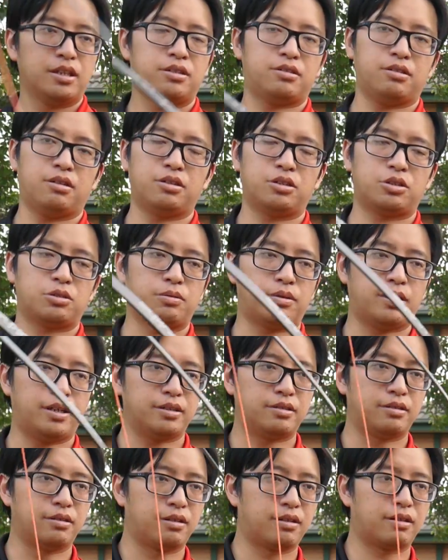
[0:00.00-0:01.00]
Don't try
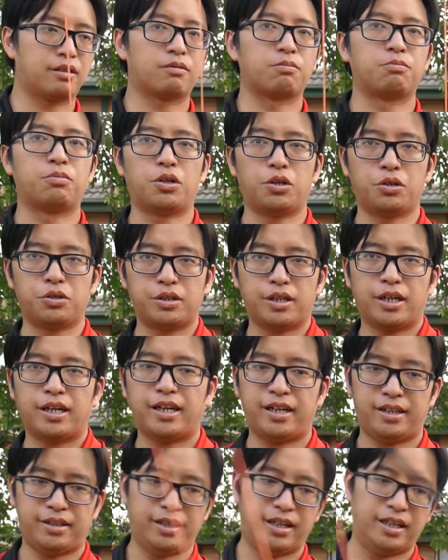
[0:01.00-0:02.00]
to throw your
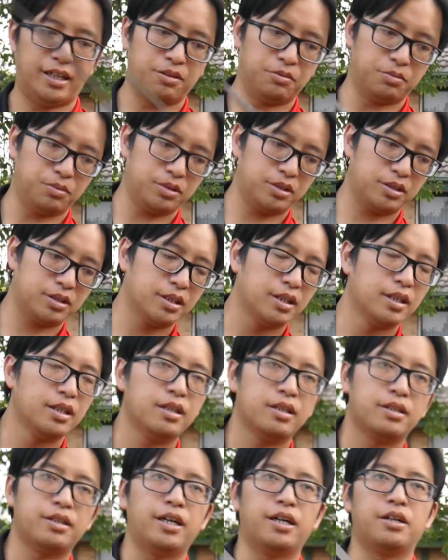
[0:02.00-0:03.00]
hand outwards.
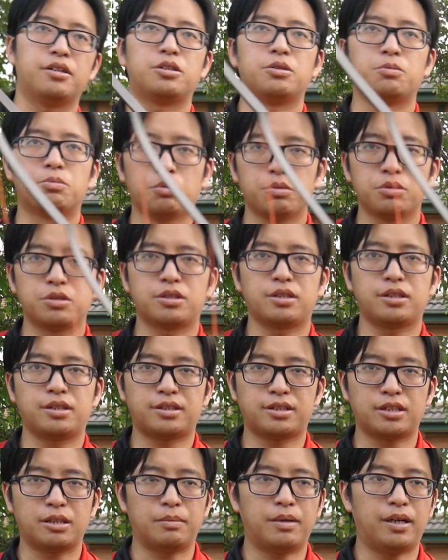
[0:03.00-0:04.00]
Now, you will see
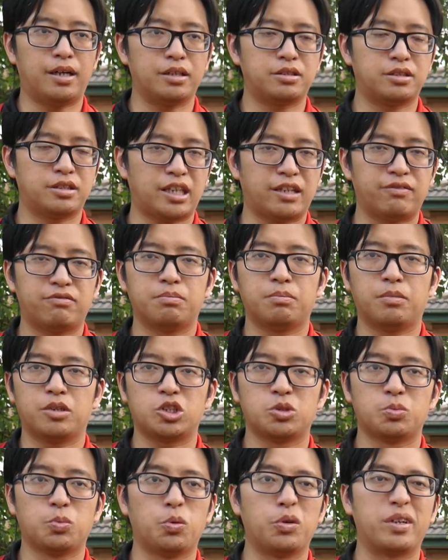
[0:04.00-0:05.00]
some archers have a
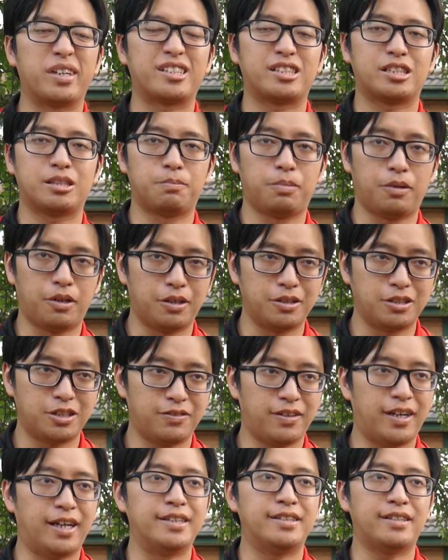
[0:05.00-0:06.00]
much more
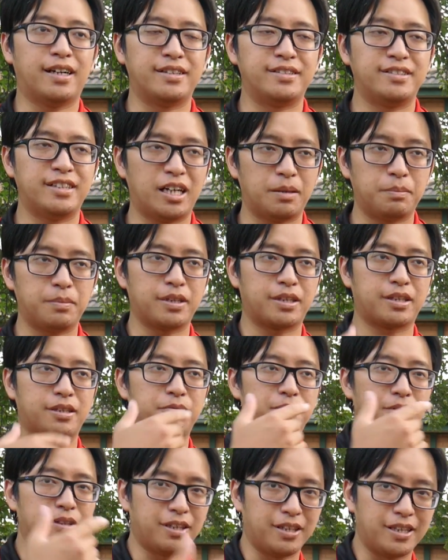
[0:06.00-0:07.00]
explosive and dynamic
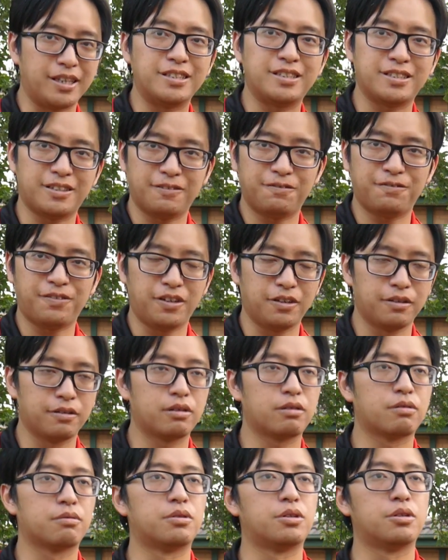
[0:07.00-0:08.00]
release and follow
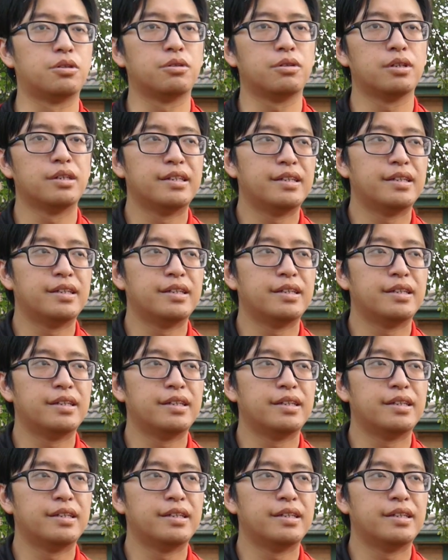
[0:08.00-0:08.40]
through.